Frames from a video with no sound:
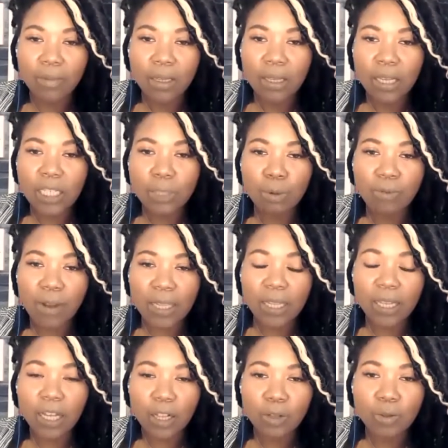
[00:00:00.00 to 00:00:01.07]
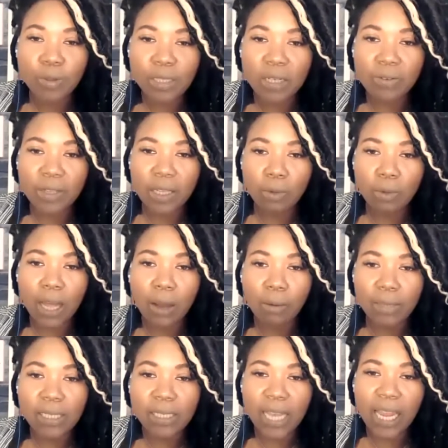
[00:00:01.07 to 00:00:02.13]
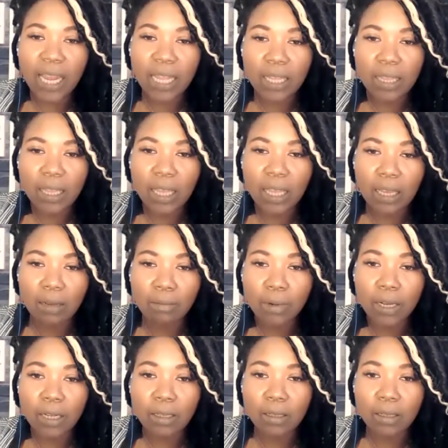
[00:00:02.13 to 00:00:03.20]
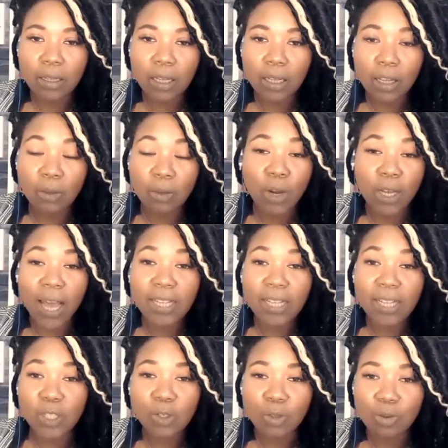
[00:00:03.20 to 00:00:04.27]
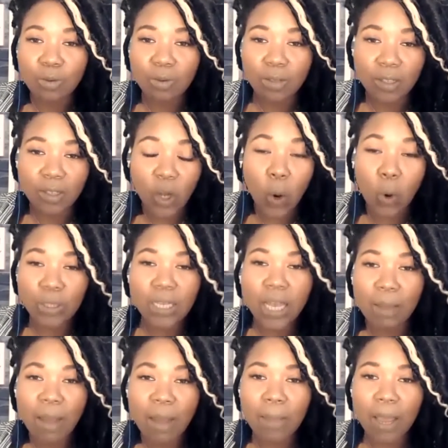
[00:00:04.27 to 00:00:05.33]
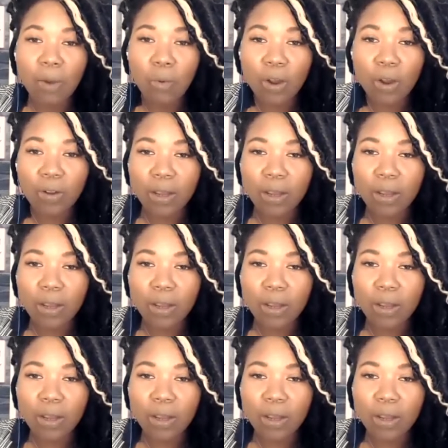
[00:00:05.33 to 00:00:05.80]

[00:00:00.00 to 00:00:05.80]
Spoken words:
It's providing inclusivity without me saying anything, but in what I do the whole time I'm at work.